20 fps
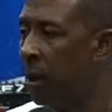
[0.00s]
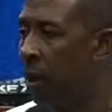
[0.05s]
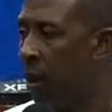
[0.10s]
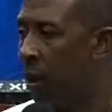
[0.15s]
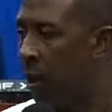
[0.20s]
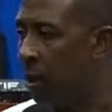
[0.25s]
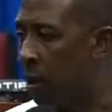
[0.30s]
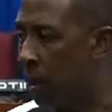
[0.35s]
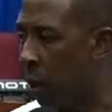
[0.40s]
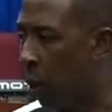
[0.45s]

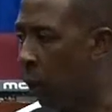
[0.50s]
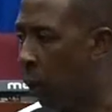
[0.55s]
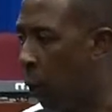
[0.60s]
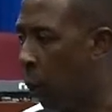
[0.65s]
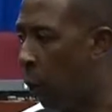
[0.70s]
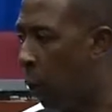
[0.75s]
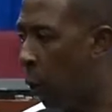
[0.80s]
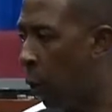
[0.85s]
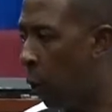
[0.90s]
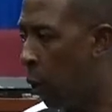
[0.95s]

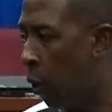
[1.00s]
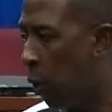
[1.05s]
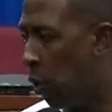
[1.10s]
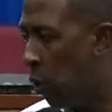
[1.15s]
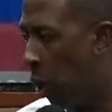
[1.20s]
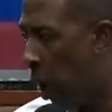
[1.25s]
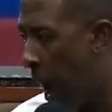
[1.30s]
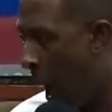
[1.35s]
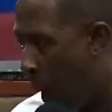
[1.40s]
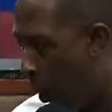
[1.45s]
So
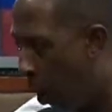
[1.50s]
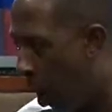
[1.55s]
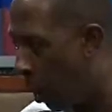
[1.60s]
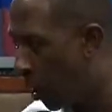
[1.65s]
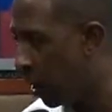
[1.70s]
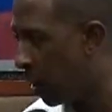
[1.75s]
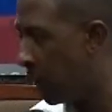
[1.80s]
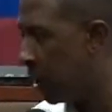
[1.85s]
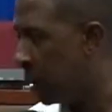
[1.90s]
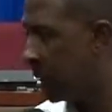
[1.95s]
I
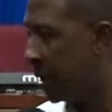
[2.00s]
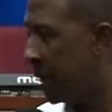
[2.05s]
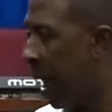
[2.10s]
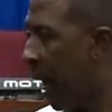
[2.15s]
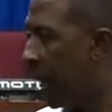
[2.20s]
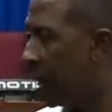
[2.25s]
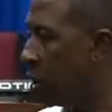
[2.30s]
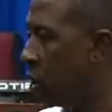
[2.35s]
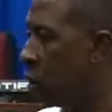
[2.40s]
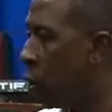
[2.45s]
want to
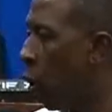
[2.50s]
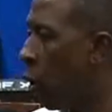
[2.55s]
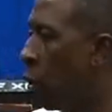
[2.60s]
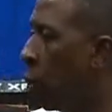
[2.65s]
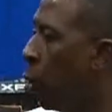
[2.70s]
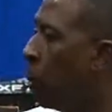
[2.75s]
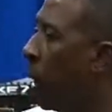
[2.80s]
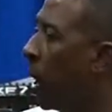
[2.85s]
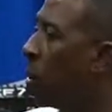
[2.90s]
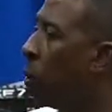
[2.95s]
start. So no
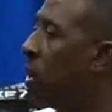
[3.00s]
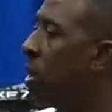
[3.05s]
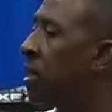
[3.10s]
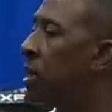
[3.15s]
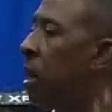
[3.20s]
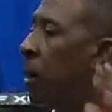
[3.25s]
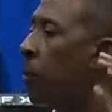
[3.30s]
human wisdom.